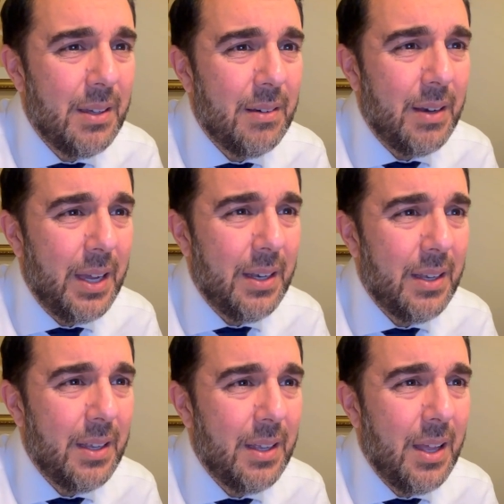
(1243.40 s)
Right?
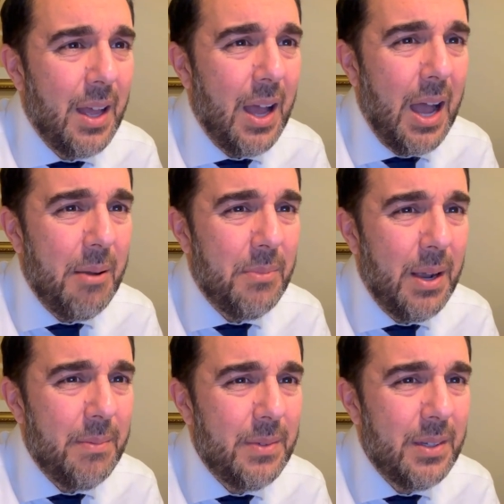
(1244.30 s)

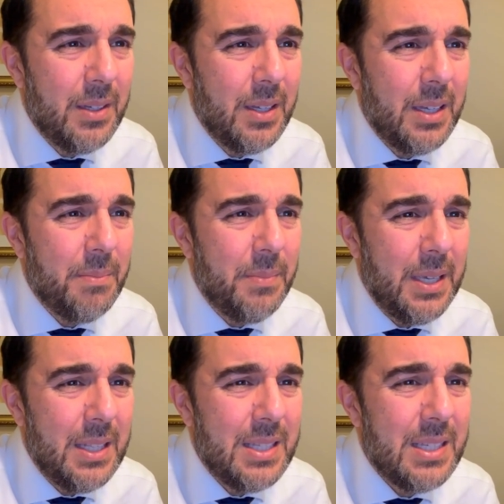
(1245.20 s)
Amram
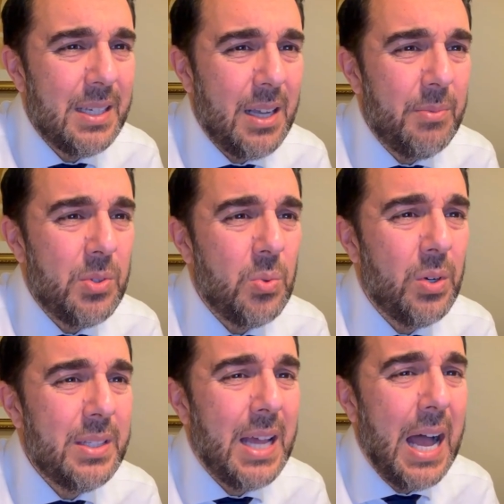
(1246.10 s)
means comes from the
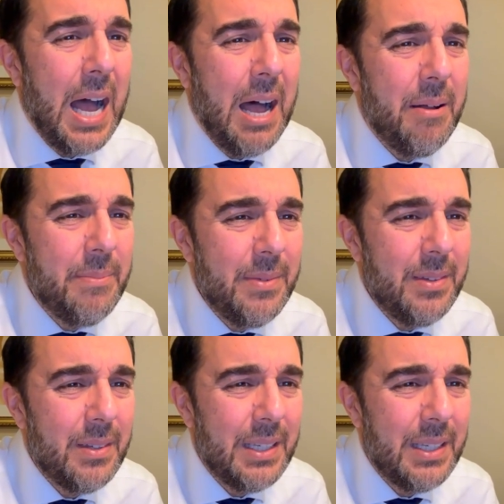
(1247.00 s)
words Am